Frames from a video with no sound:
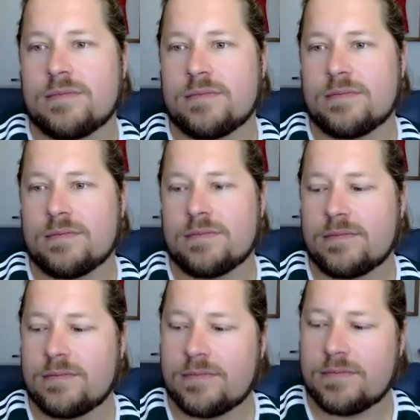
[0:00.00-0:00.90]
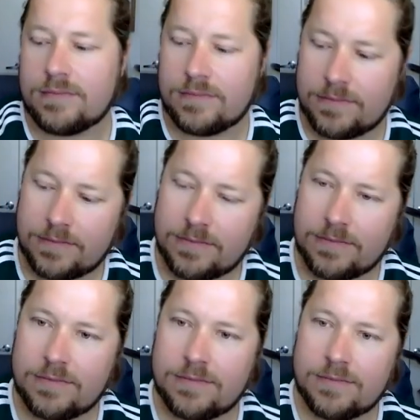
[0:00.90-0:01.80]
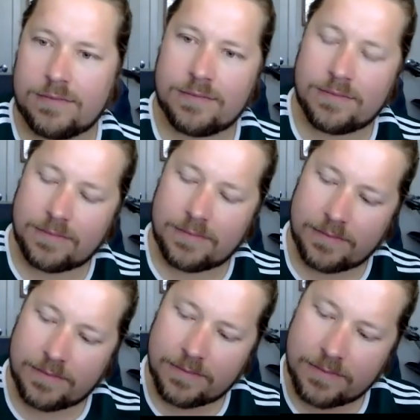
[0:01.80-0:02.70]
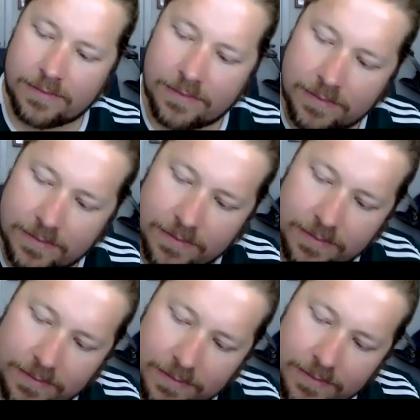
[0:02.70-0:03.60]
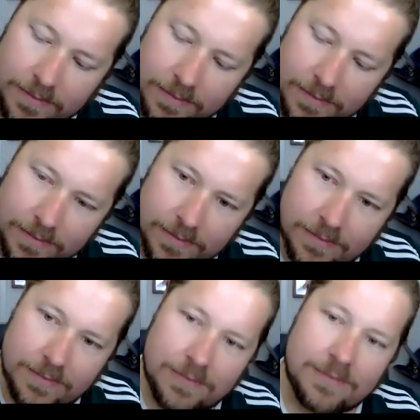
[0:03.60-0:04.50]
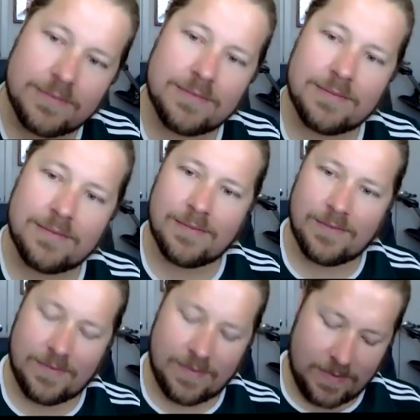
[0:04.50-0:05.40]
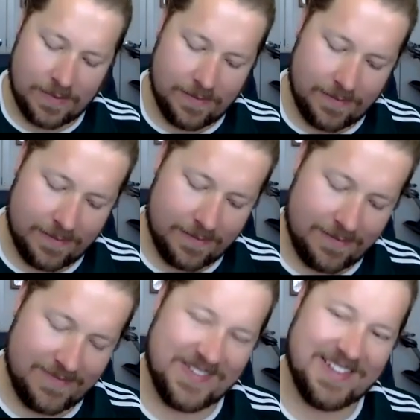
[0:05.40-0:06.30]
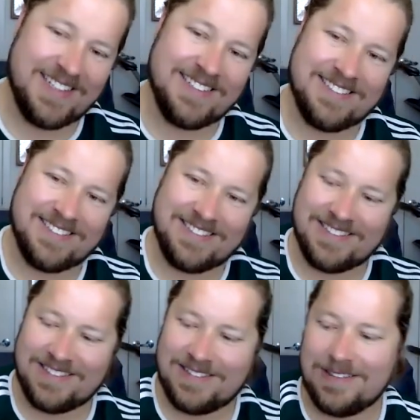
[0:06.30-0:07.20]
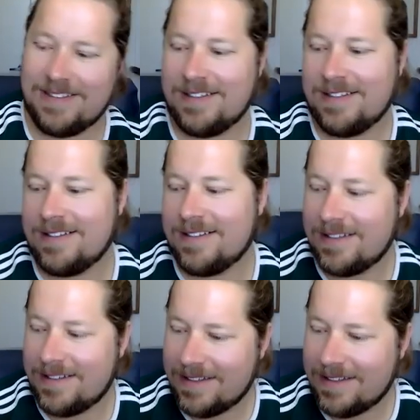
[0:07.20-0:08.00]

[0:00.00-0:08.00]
[no speech]